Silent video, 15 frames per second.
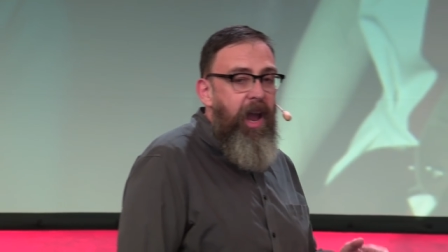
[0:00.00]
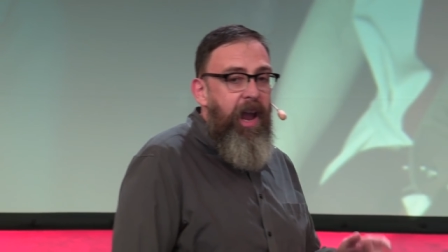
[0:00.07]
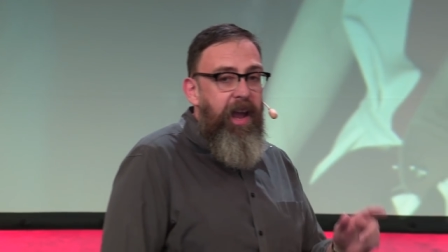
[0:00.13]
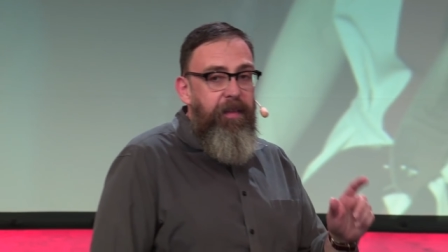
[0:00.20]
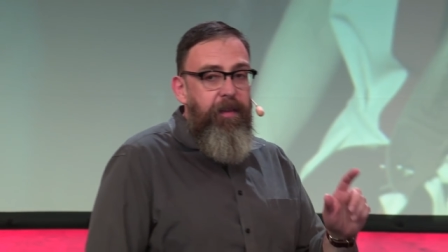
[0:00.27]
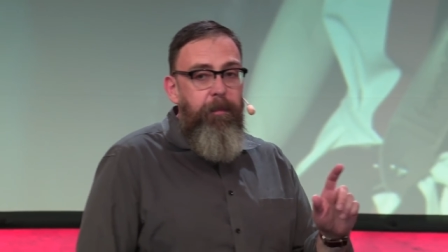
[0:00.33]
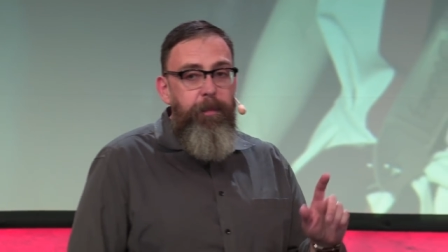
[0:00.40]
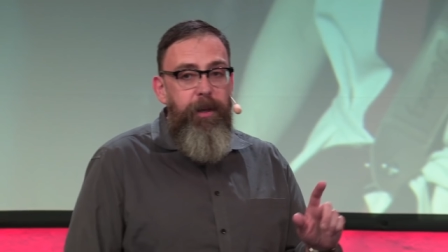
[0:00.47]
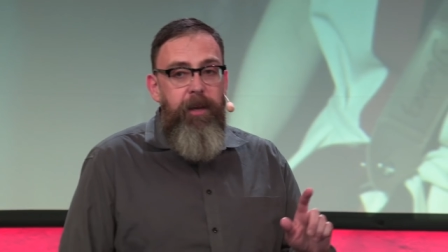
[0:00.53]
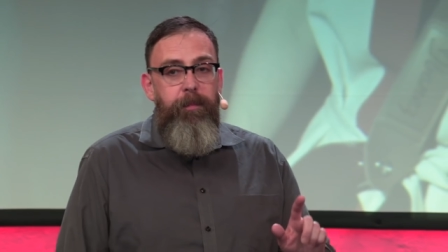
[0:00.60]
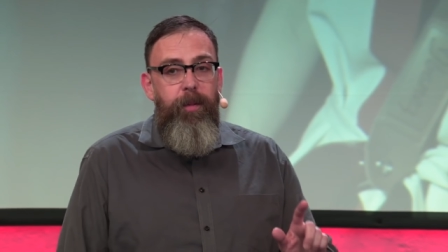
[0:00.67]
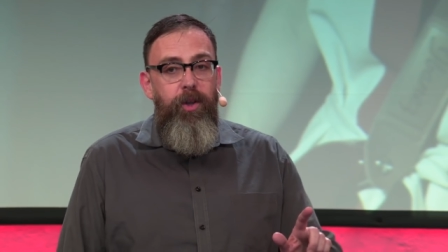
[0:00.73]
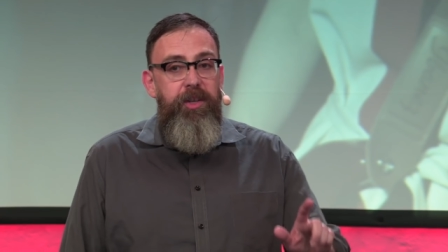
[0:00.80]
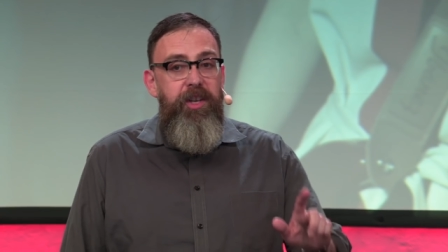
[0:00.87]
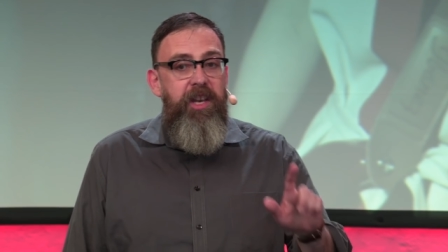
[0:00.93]
and the
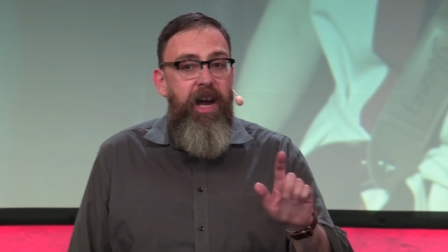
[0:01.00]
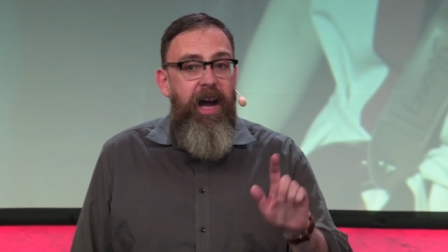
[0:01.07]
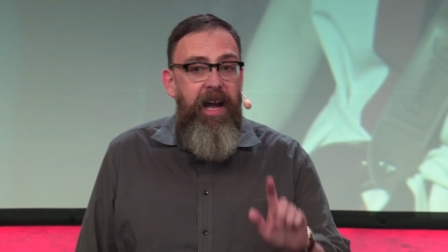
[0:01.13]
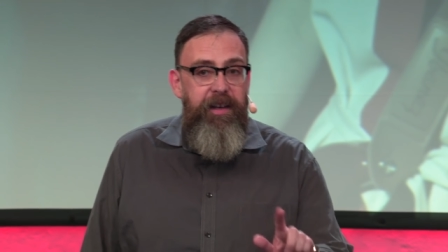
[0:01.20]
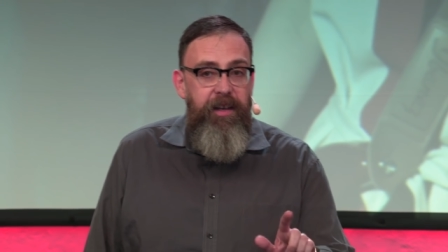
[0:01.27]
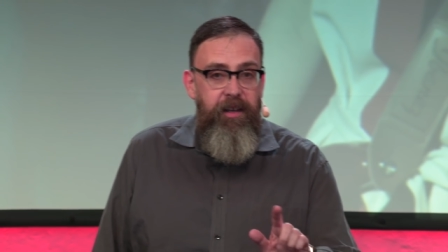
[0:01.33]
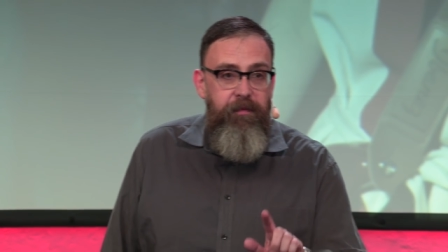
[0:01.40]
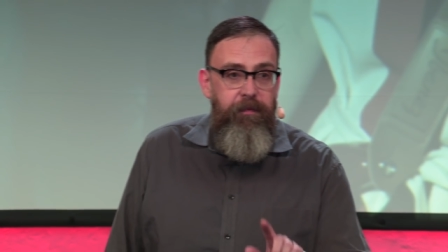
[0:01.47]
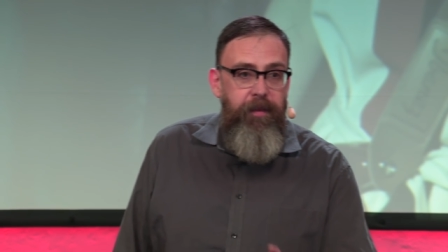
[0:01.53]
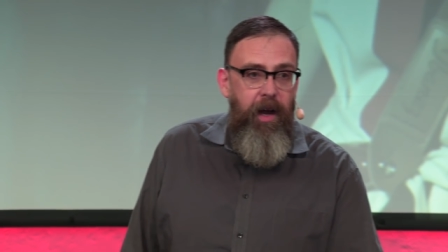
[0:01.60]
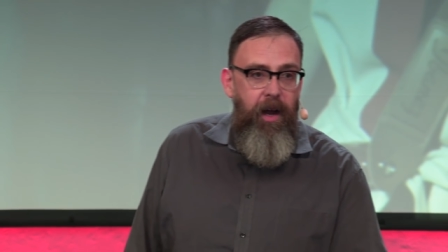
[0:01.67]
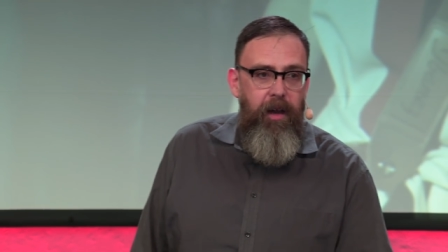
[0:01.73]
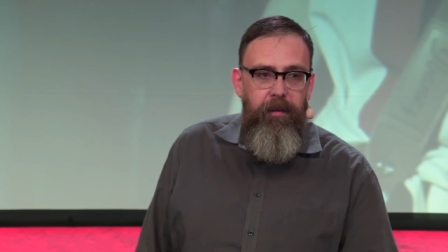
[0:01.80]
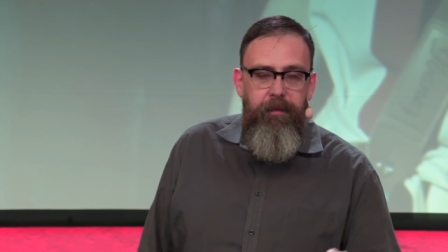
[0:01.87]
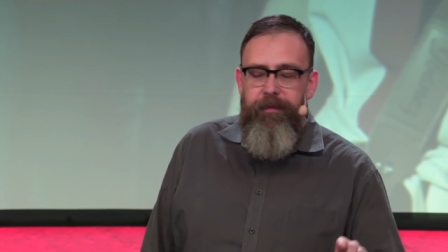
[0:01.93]
people not
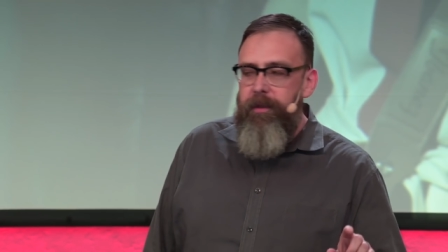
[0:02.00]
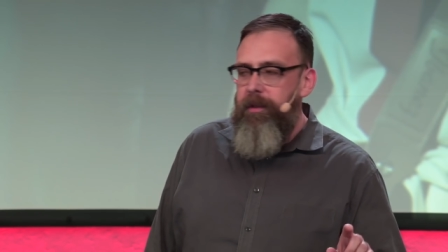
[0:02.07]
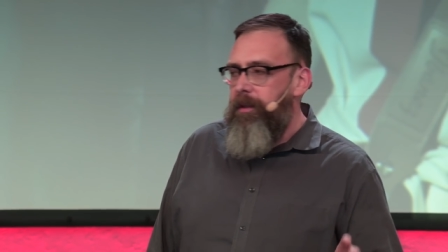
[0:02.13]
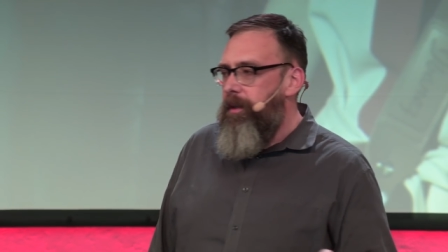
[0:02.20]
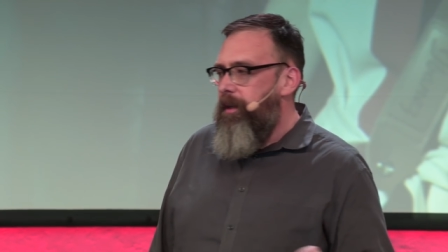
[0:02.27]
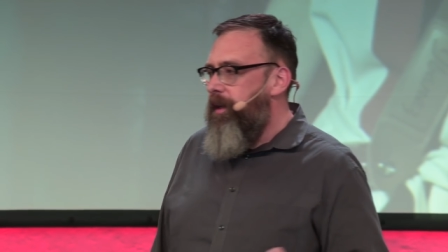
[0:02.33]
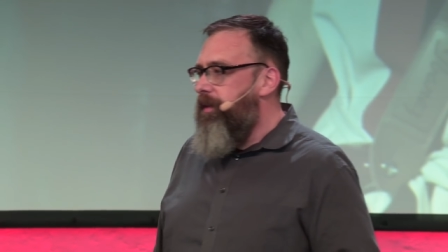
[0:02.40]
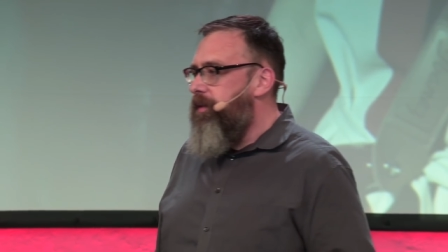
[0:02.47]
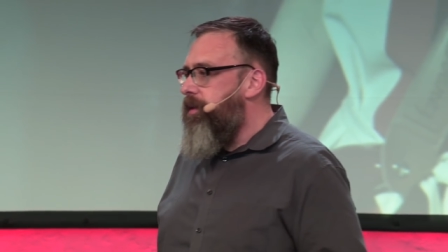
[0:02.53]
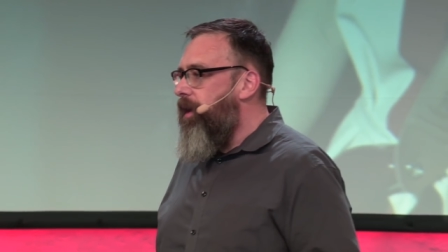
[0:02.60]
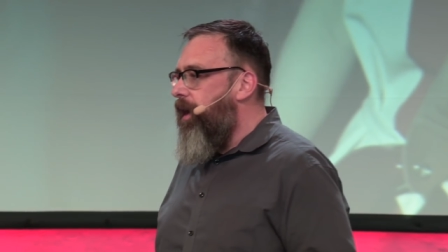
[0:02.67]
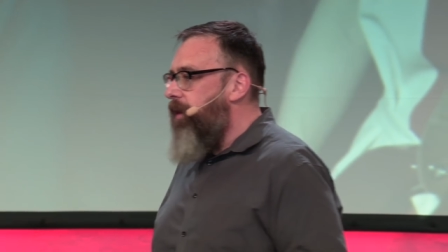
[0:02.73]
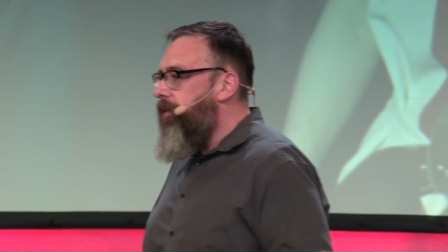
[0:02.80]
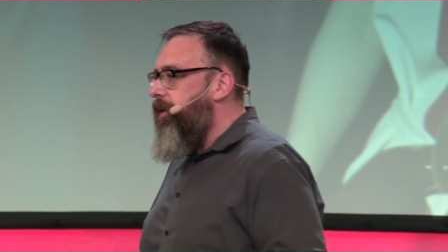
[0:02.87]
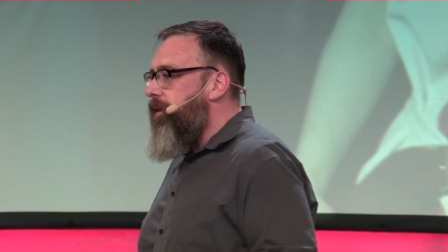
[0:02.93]
involved in
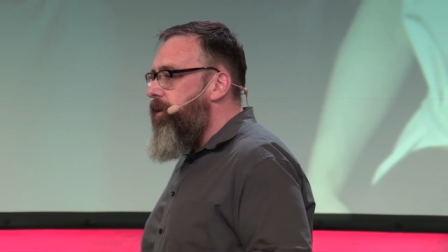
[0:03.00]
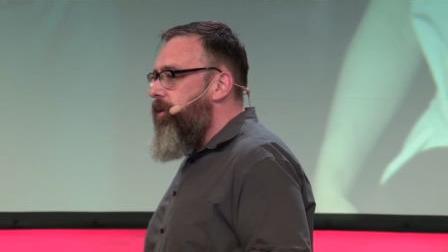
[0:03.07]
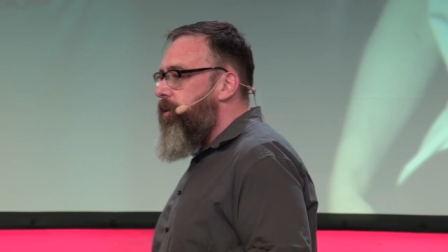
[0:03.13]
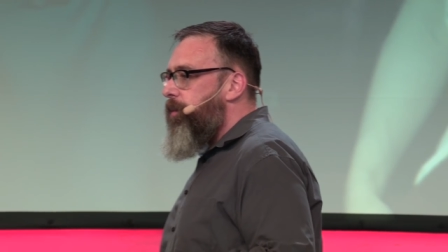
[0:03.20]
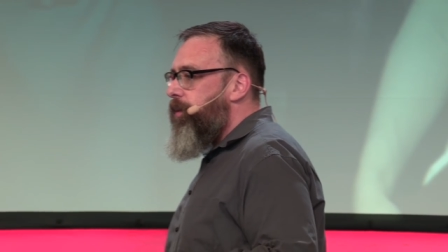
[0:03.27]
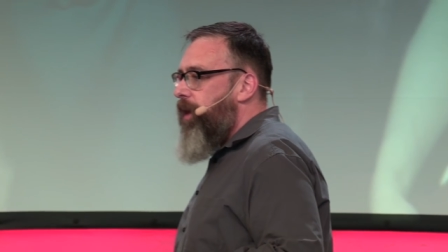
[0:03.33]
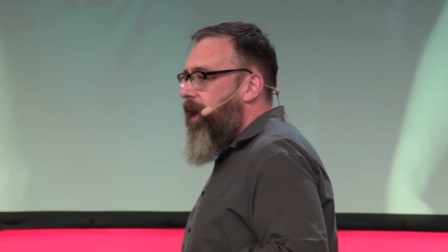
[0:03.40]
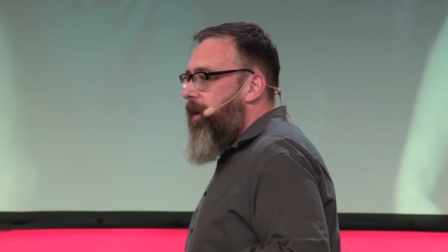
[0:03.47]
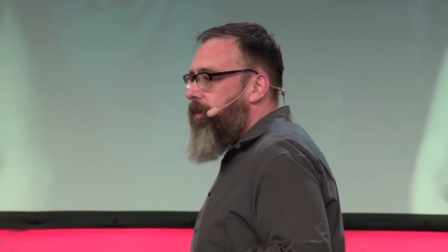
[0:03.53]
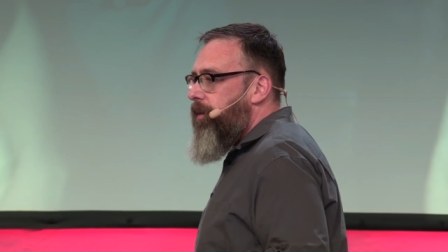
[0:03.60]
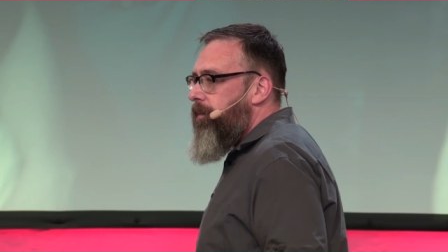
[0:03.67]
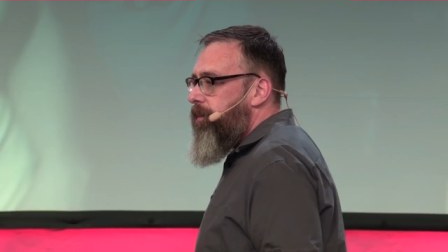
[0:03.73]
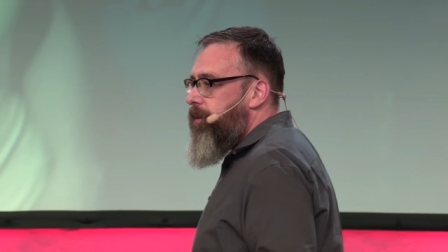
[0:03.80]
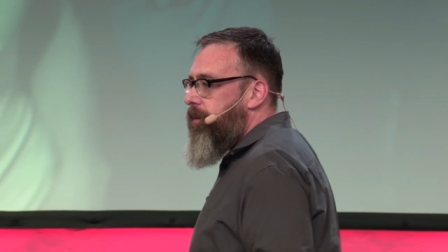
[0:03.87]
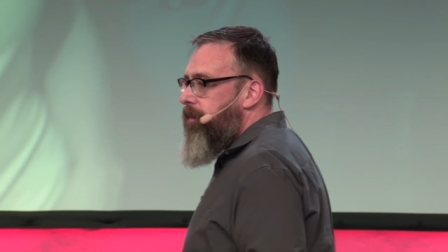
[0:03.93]
solving those
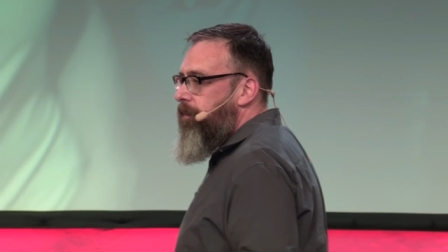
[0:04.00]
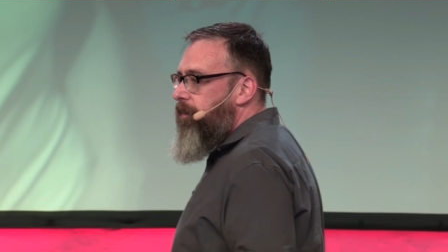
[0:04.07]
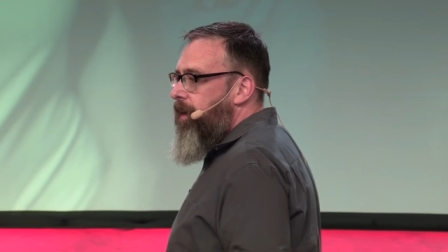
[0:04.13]
problems,